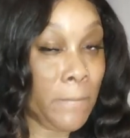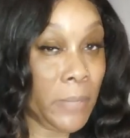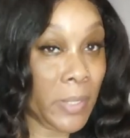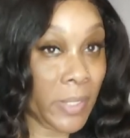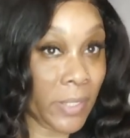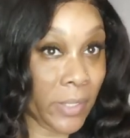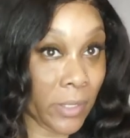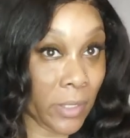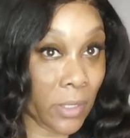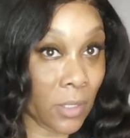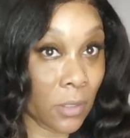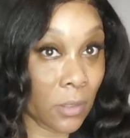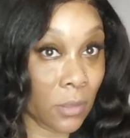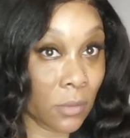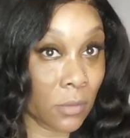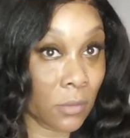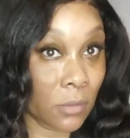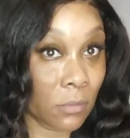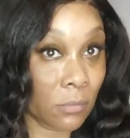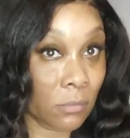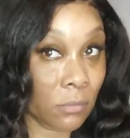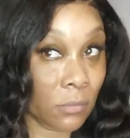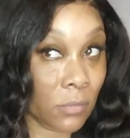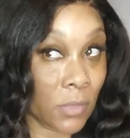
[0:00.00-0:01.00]
But
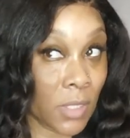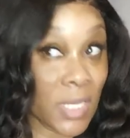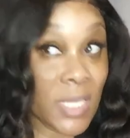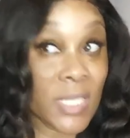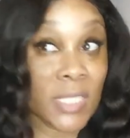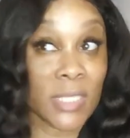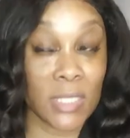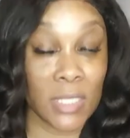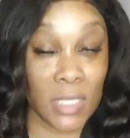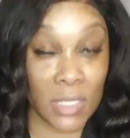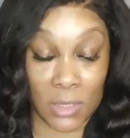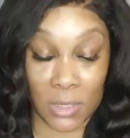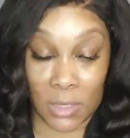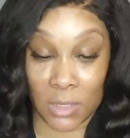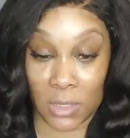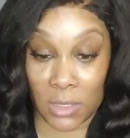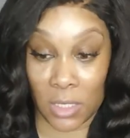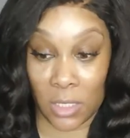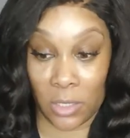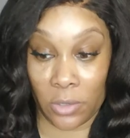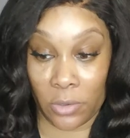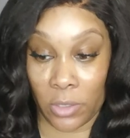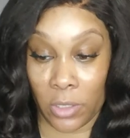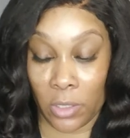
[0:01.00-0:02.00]
it's
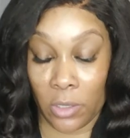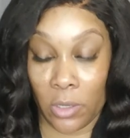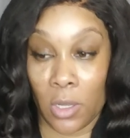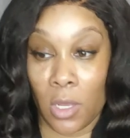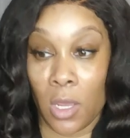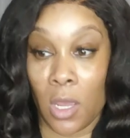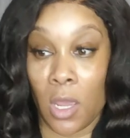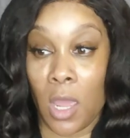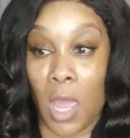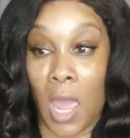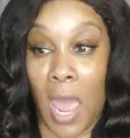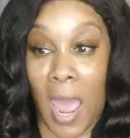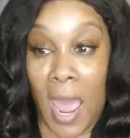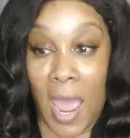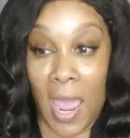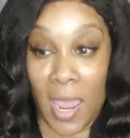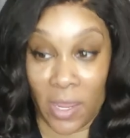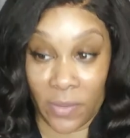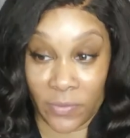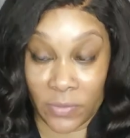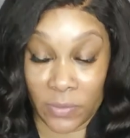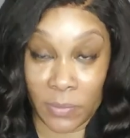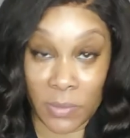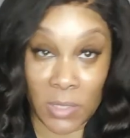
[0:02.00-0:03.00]
necessary. I
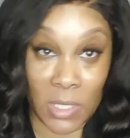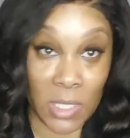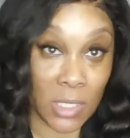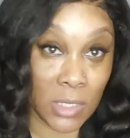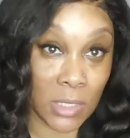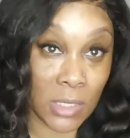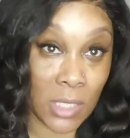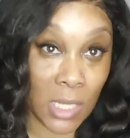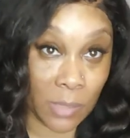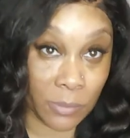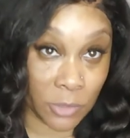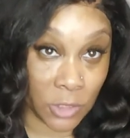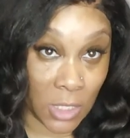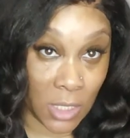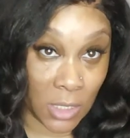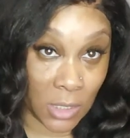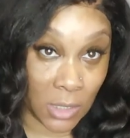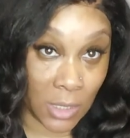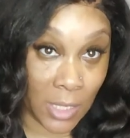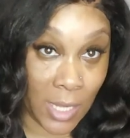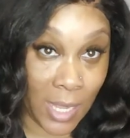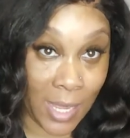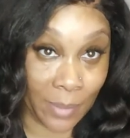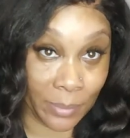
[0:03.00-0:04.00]
have some things that I'm trying
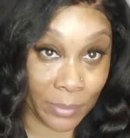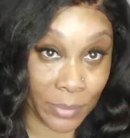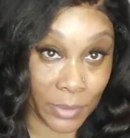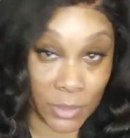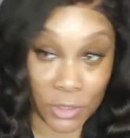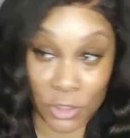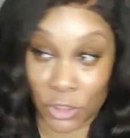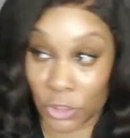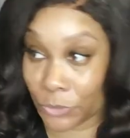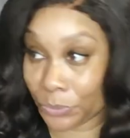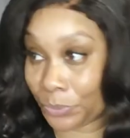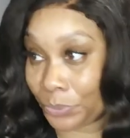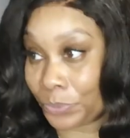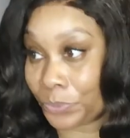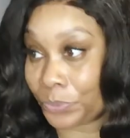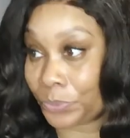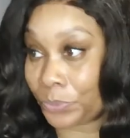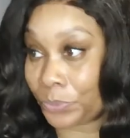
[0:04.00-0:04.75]
to accomplish.